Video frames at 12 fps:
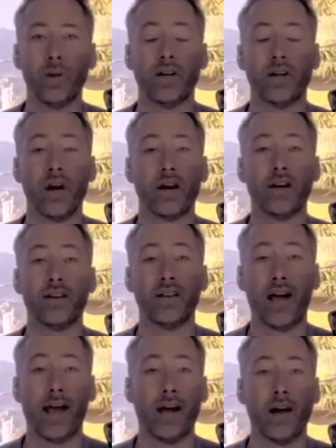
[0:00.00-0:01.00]
really got
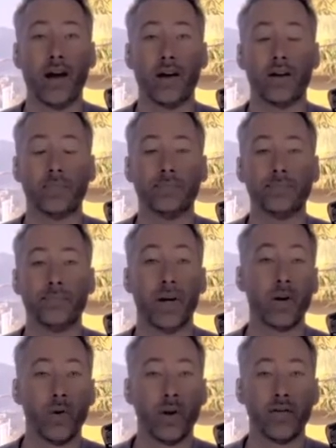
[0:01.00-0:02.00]
into
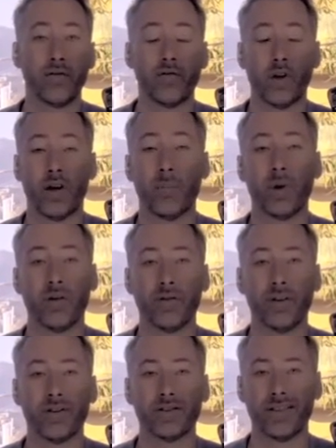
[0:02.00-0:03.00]
Bitcoin for a number
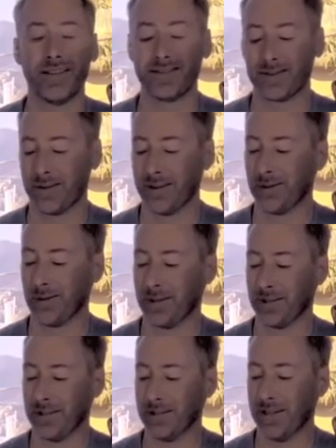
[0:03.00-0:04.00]
of years, and so they're
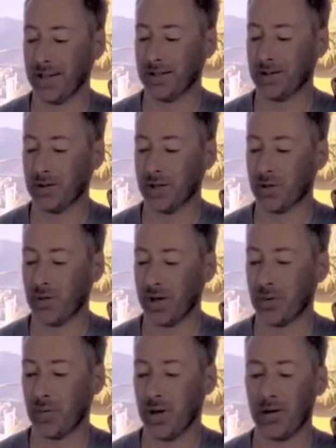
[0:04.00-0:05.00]
really doing
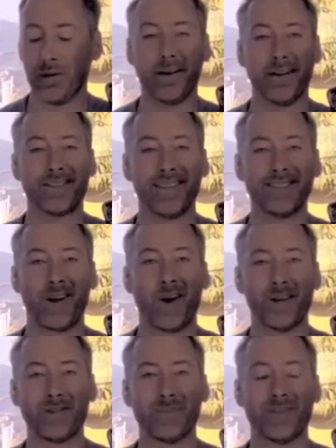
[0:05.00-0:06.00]
quite well, and it's
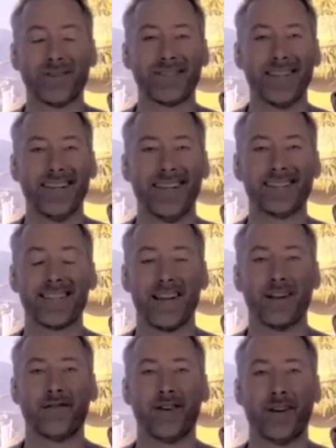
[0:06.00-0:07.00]
awesome to see. And it's
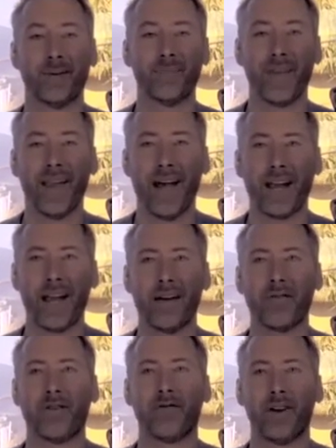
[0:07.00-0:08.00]
kind of I
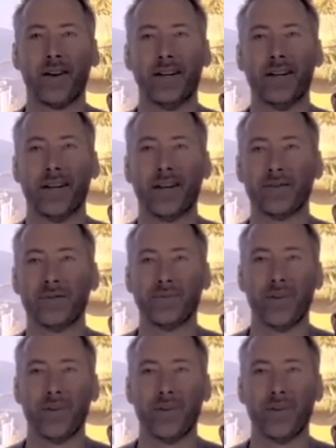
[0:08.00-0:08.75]
kind of have a funny